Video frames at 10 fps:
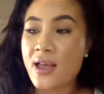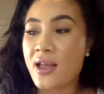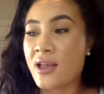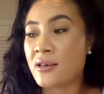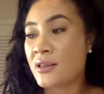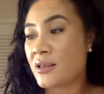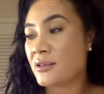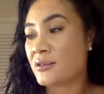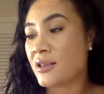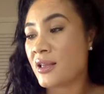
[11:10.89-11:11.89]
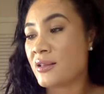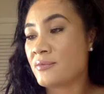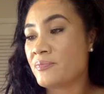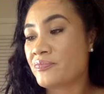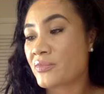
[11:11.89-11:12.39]

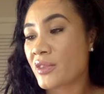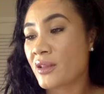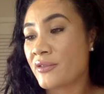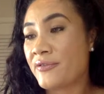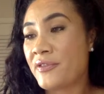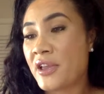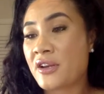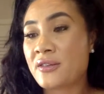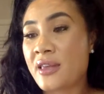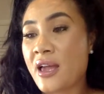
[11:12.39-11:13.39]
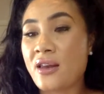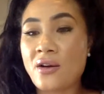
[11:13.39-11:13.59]
and figured that,